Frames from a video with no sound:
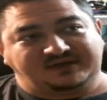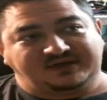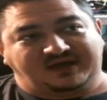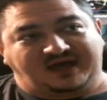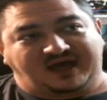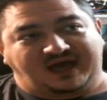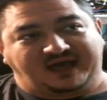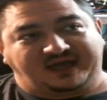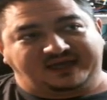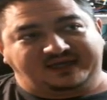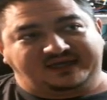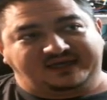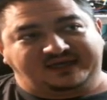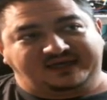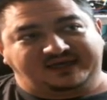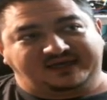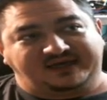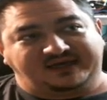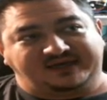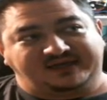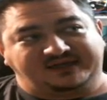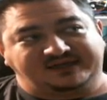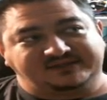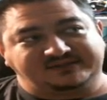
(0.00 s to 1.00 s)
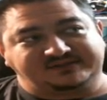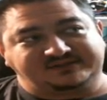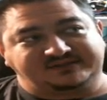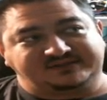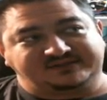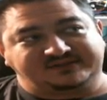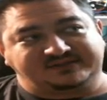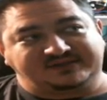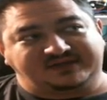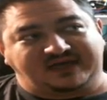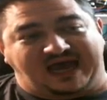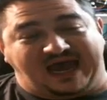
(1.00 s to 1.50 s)
I get
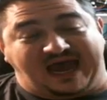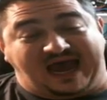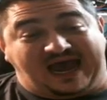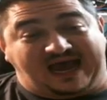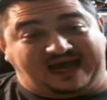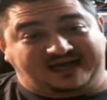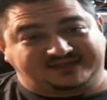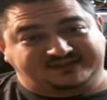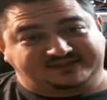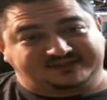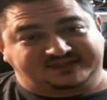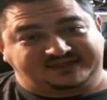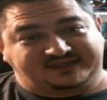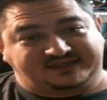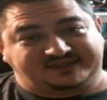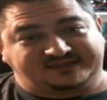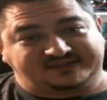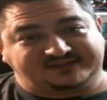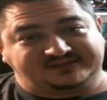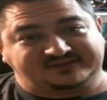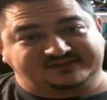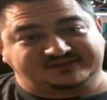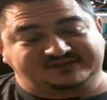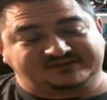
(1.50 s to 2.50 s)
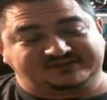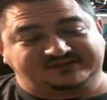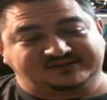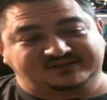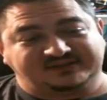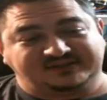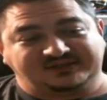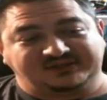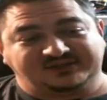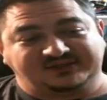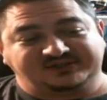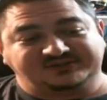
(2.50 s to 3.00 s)
access
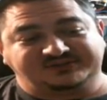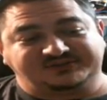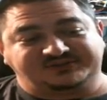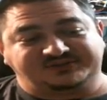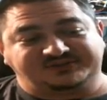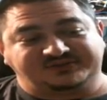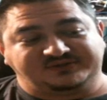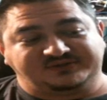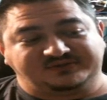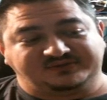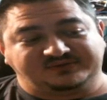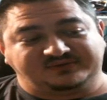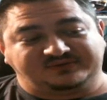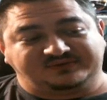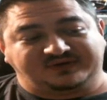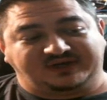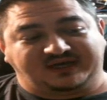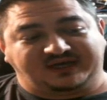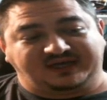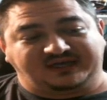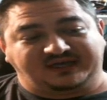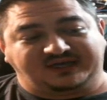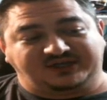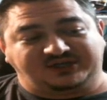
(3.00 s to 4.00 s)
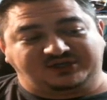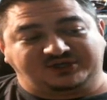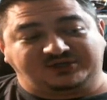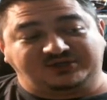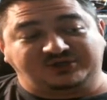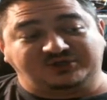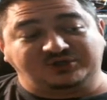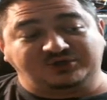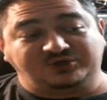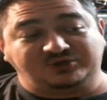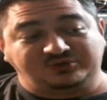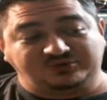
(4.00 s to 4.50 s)
to a
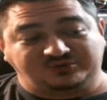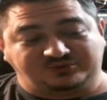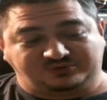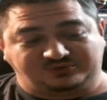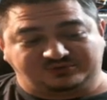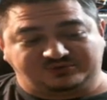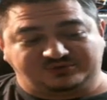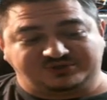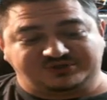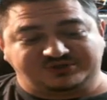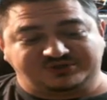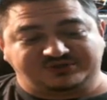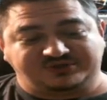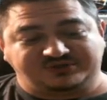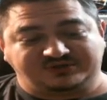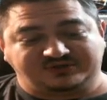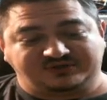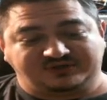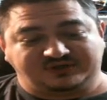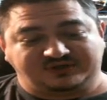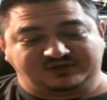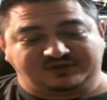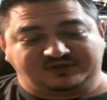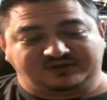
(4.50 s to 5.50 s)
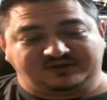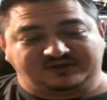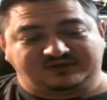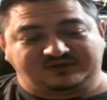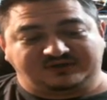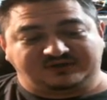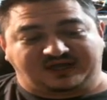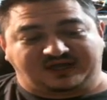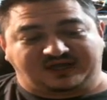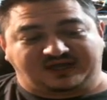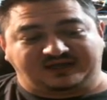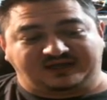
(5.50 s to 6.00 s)
huge,
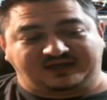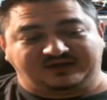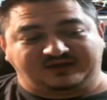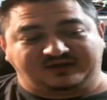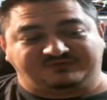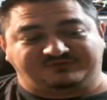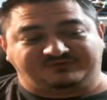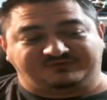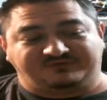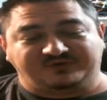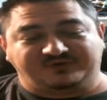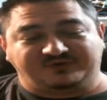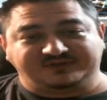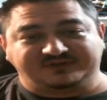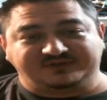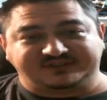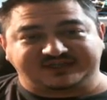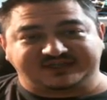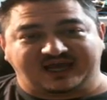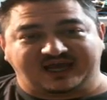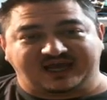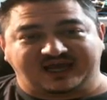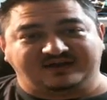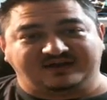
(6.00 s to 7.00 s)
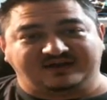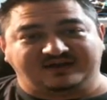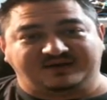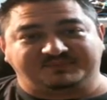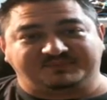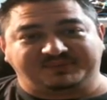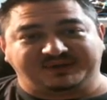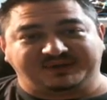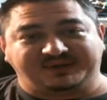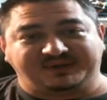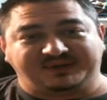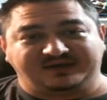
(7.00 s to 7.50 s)
like, full stand-up
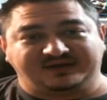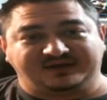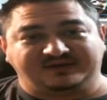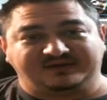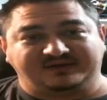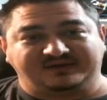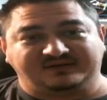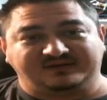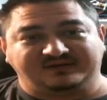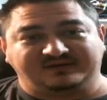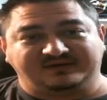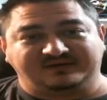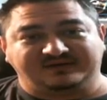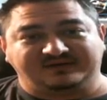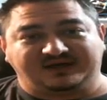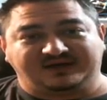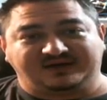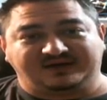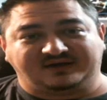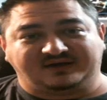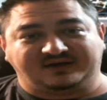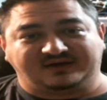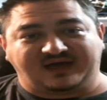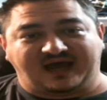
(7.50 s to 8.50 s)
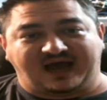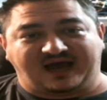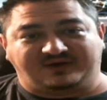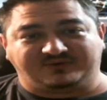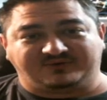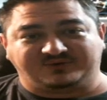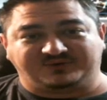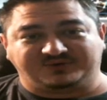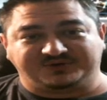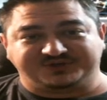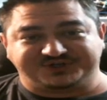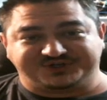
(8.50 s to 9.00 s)
in
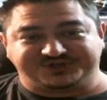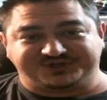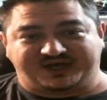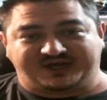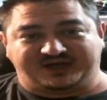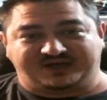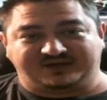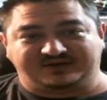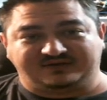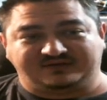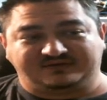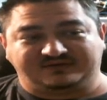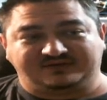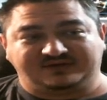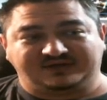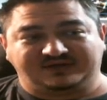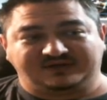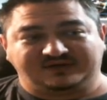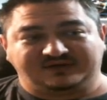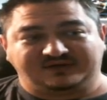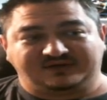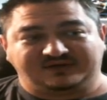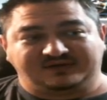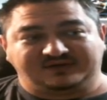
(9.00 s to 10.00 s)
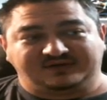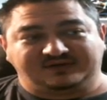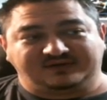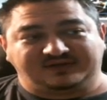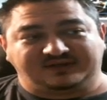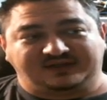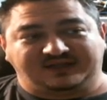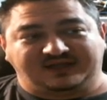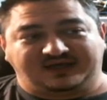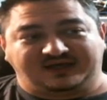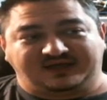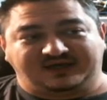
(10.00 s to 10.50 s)
outdoor shed
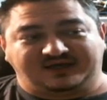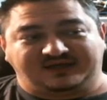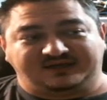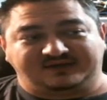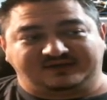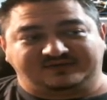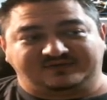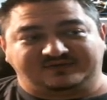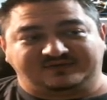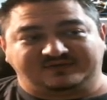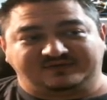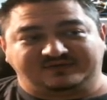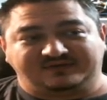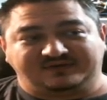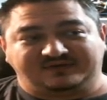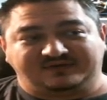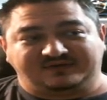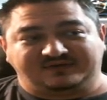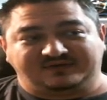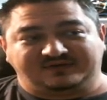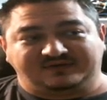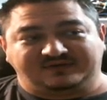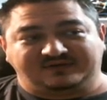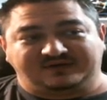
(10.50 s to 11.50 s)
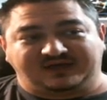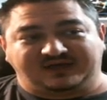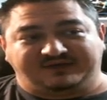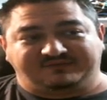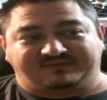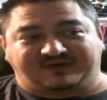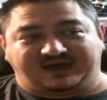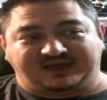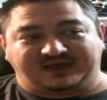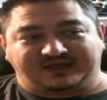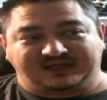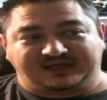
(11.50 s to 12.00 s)
that, if
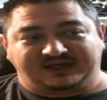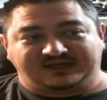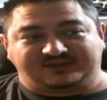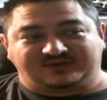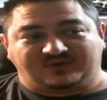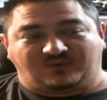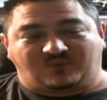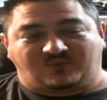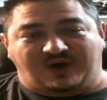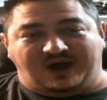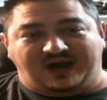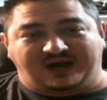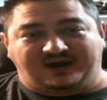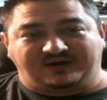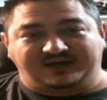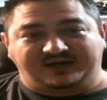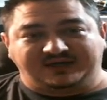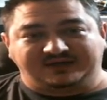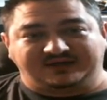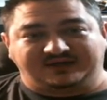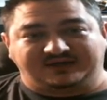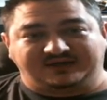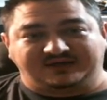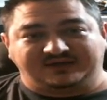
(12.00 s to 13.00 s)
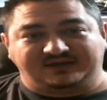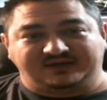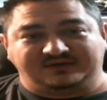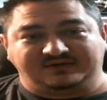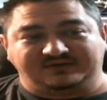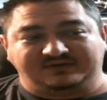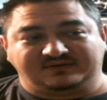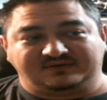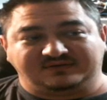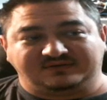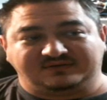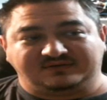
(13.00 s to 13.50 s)
I can get the wiring
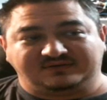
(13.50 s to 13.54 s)
done